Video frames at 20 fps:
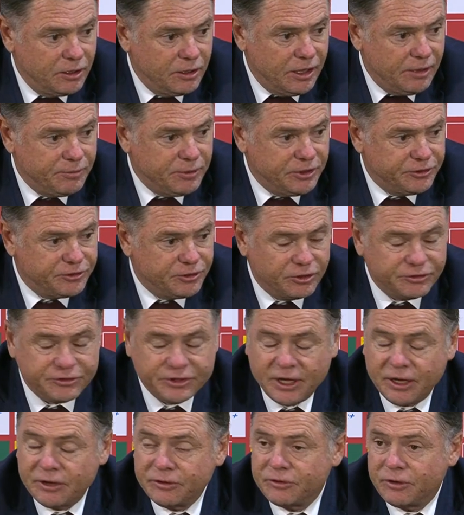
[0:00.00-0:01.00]
How many shots
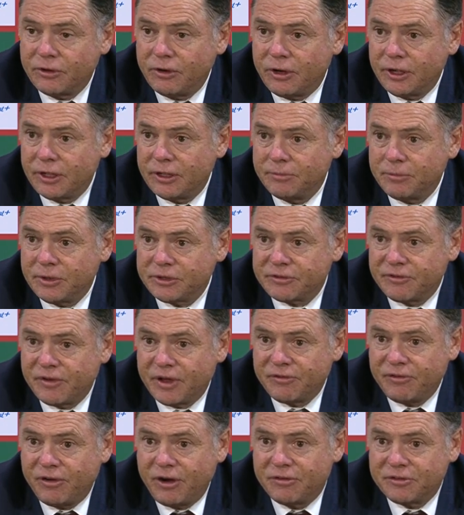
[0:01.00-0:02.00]
he had tonight? He must have
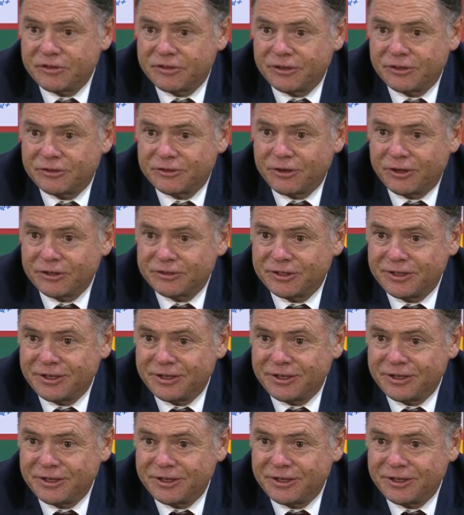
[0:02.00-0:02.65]
had 5 or 6 shots.